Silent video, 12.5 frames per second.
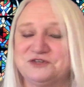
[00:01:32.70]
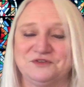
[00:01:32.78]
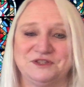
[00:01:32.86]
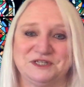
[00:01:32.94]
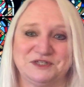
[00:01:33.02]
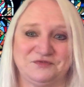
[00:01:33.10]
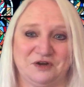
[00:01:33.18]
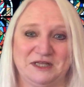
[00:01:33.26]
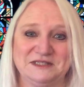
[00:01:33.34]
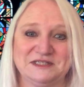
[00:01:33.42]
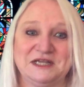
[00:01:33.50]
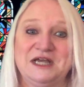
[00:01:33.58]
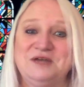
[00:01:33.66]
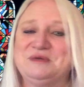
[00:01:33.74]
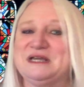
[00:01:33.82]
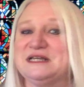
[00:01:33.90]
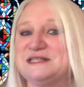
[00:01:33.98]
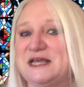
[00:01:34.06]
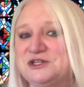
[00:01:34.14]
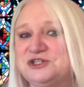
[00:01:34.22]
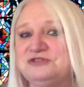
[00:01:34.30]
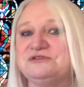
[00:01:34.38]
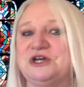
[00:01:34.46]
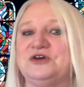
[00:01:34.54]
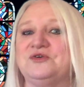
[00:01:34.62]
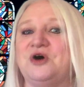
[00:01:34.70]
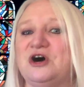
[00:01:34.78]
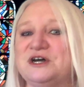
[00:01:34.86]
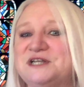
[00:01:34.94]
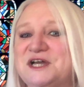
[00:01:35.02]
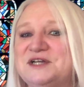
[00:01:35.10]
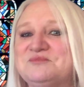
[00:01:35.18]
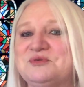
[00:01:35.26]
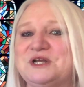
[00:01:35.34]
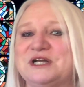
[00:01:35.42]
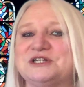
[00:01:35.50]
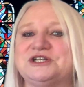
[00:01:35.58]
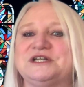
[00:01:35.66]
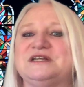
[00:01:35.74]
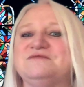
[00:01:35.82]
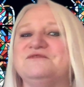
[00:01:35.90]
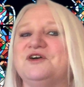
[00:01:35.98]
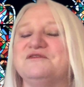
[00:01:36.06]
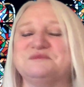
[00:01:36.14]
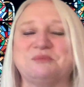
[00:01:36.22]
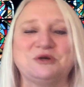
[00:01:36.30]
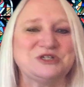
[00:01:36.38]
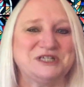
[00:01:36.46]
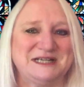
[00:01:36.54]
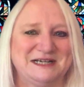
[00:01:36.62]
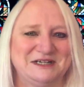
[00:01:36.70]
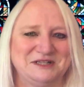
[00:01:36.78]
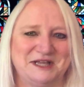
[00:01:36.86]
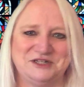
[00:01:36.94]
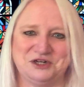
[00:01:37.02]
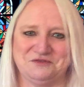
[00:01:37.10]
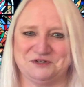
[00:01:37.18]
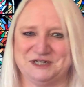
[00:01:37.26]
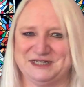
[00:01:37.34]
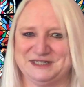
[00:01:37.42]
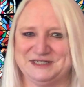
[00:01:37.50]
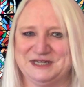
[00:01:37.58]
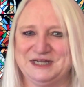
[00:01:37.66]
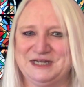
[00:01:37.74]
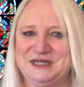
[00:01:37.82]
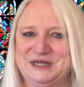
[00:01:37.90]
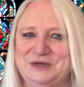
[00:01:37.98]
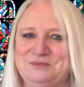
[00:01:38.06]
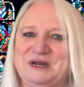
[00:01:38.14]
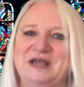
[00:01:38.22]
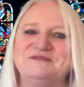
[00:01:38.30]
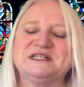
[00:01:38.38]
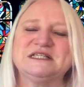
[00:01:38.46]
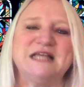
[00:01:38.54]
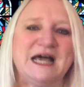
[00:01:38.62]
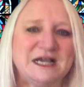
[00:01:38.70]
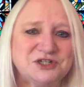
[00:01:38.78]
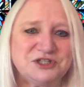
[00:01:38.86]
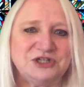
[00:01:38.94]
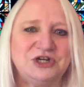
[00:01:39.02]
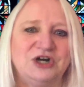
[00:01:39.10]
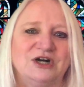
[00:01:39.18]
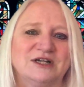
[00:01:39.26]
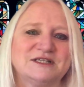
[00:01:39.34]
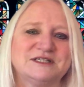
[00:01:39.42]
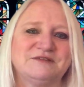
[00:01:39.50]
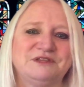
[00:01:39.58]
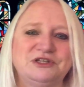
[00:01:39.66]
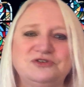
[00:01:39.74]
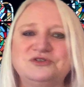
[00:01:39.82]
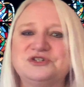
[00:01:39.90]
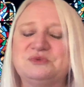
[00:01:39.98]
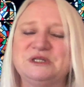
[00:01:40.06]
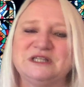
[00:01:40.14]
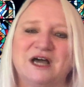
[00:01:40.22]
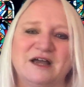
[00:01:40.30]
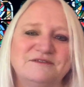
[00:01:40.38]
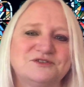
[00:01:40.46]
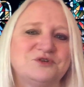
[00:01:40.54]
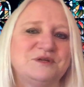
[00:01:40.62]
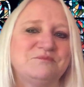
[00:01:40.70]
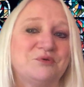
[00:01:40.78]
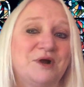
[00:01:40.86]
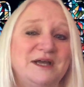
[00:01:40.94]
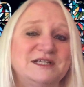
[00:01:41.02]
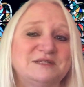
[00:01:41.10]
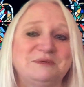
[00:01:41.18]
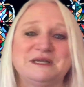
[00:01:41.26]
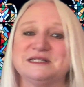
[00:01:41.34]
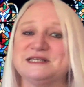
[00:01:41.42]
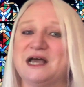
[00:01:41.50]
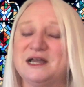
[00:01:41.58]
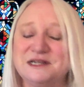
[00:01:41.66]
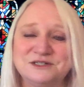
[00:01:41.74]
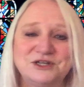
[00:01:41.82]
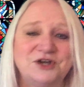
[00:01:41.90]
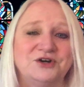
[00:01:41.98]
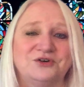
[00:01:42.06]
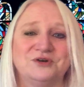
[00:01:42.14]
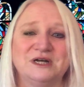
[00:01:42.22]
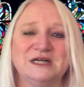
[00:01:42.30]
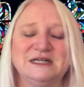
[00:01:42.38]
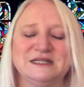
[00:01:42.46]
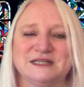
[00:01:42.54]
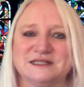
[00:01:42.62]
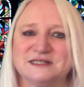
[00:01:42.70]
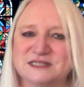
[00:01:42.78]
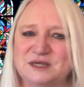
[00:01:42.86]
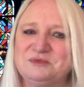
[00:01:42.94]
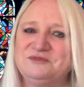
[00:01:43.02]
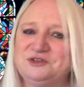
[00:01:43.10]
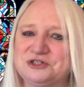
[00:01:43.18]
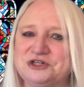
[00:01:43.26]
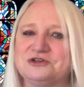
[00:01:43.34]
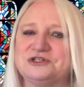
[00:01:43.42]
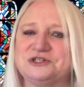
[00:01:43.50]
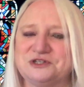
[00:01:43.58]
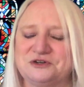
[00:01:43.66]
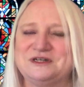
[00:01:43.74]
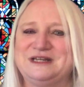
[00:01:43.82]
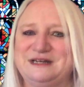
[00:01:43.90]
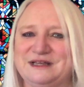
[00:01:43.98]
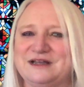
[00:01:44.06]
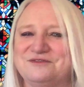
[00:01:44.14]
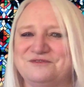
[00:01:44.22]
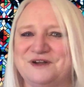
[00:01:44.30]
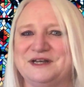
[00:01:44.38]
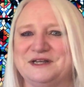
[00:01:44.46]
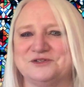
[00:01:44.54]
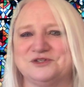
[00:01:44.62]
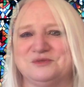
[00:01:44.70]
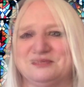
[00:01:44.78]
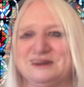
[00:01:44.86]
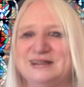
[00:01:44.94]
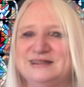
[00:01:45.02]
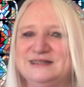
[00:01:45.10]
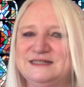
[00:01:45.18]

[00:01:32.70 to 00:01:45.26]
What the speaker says: for this, friends, because as you know, online production involves personnel and overhead. But I've slashed the cost of the usual live stream price because I know that some of your churches are needing a financial break.